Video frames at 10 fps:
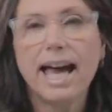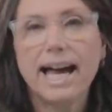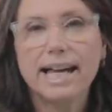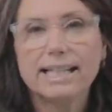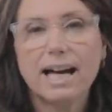
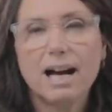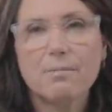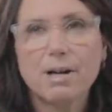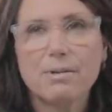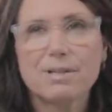And
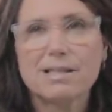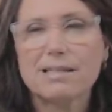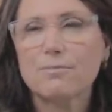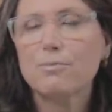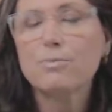I
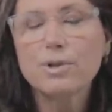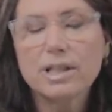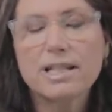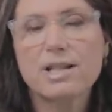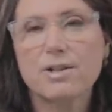was
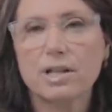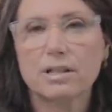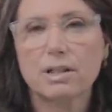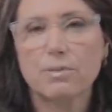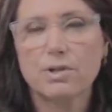really
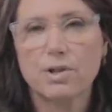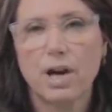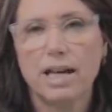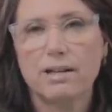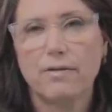struggling with
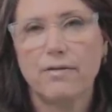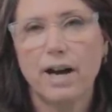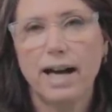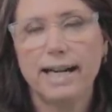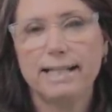trying to
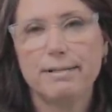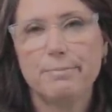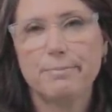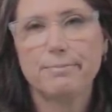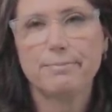find